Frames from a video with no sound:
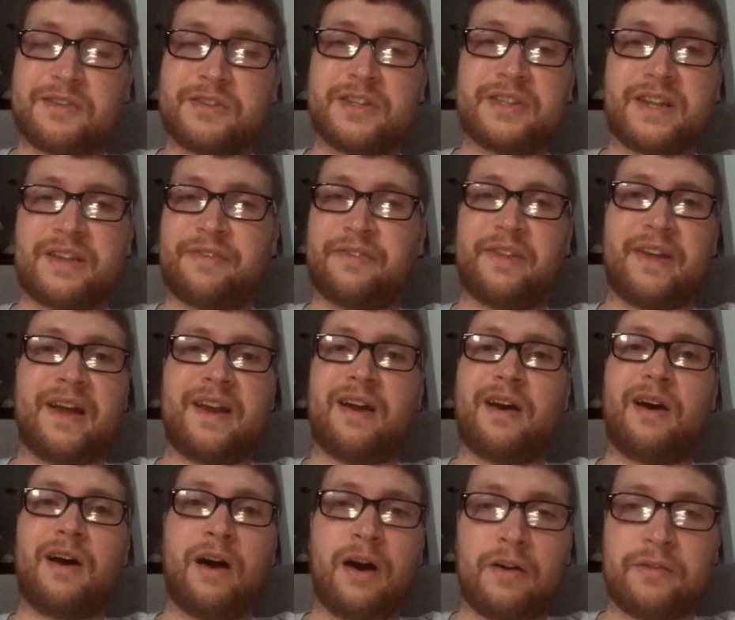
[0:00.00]
are just flat
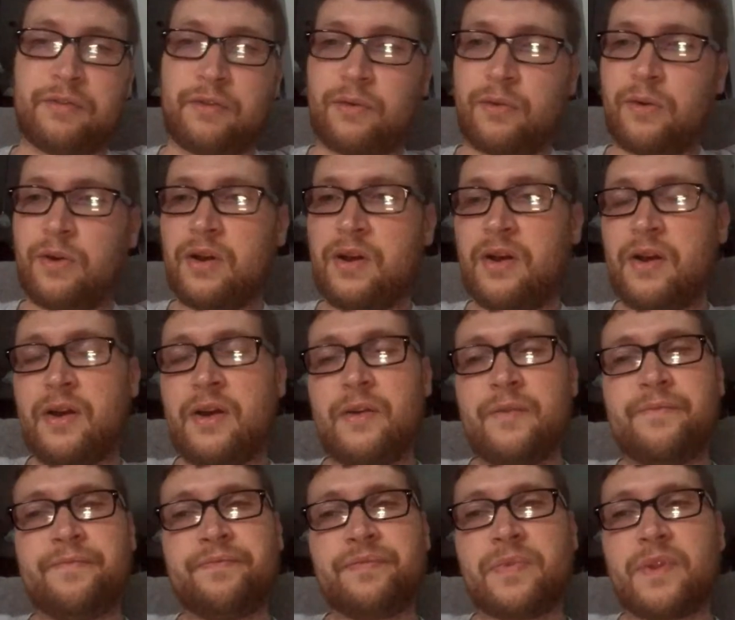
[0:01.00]
out awful.
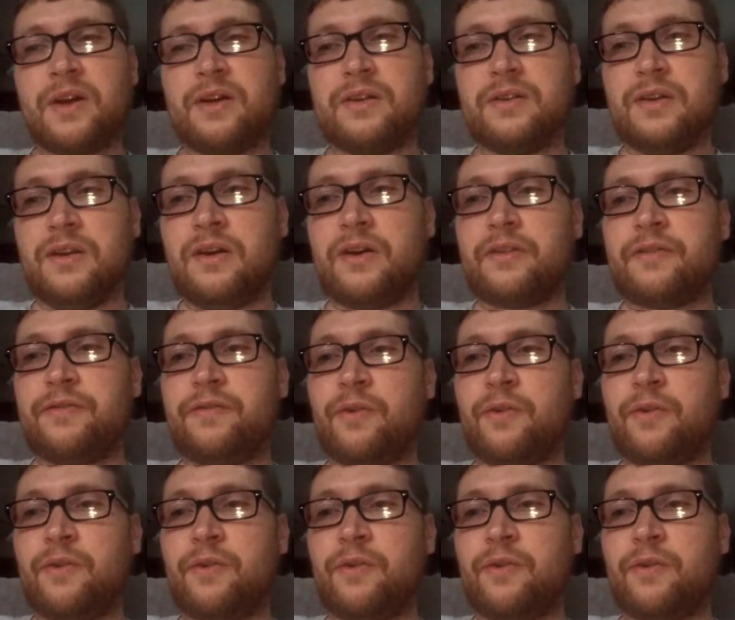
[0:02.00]
Look